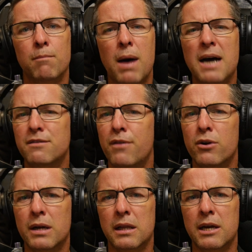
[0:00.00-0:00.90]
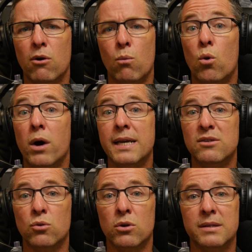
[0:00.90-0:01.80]
Martin's very clear on why
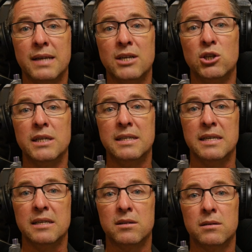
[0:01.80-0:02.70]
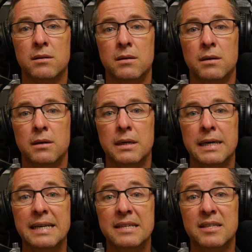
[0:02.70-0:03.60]
his organisation exists.
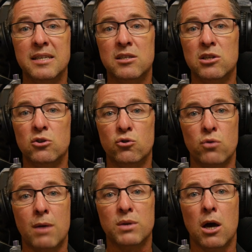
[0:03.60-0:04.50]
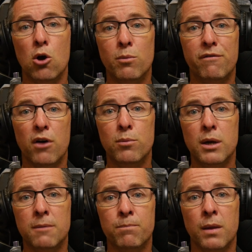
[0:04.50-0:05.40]
It exists to disrupt
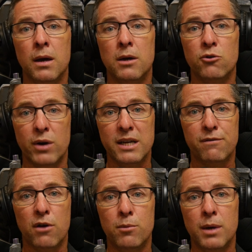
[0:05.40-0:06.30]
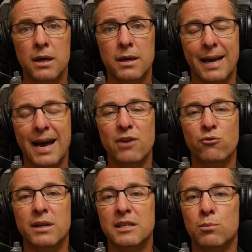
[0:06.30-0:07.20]
homophobia, transphobia, and
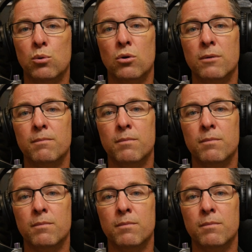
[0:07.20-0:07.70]
hatred in sport.